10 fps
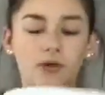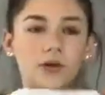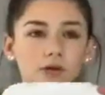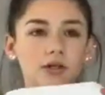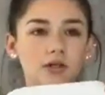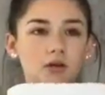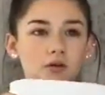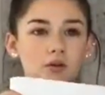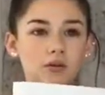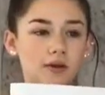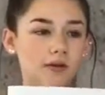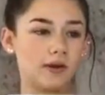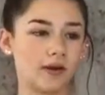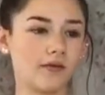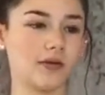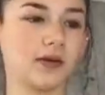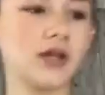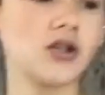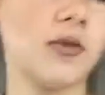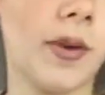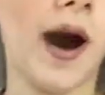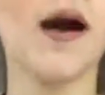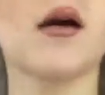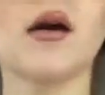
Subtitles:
got a tissue. Let's say I have a tissue pack.